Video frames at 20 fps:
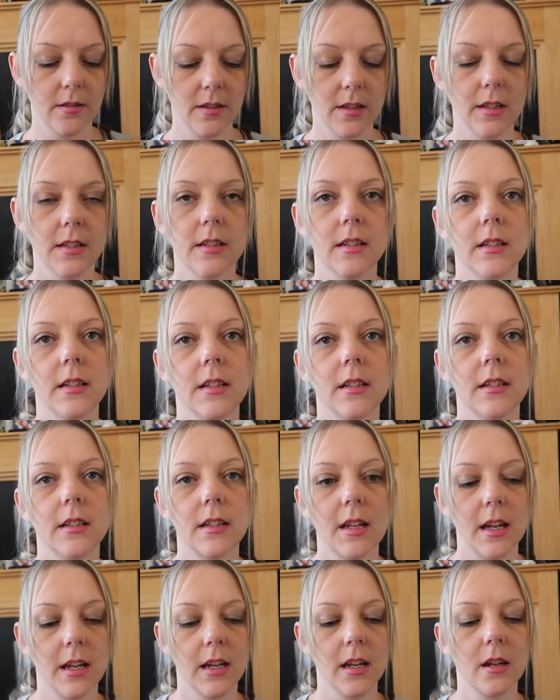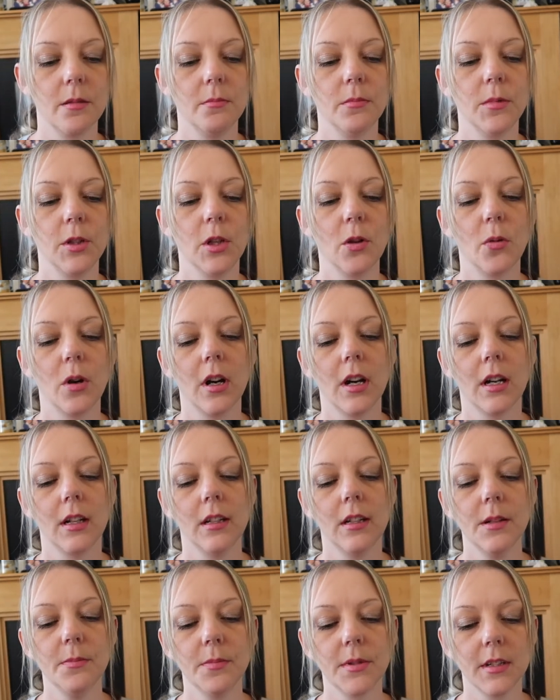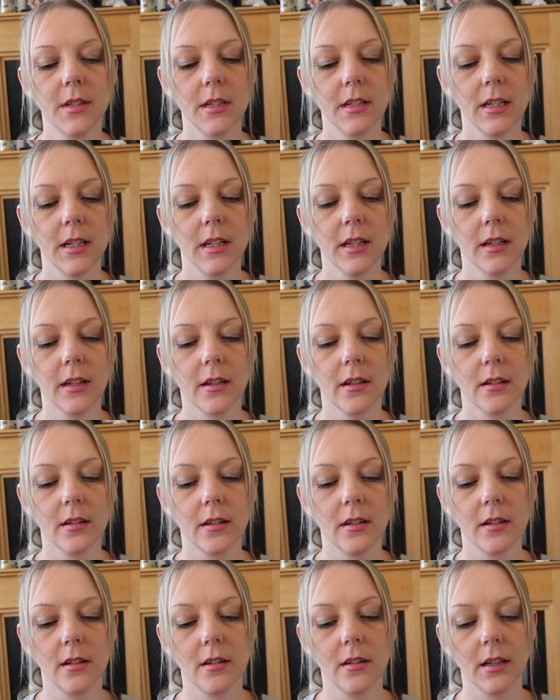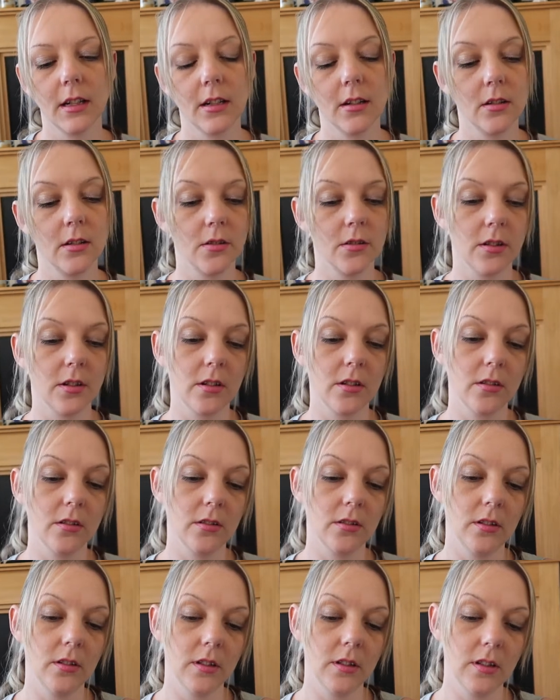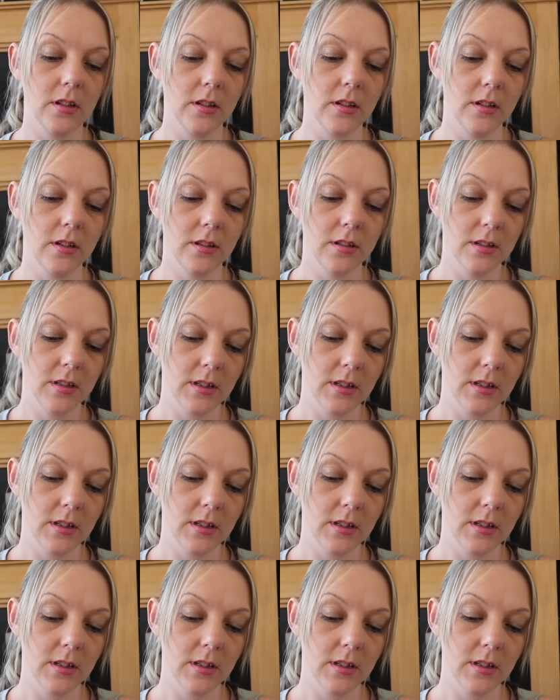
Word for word: This is a MUA lipstick. I got the colour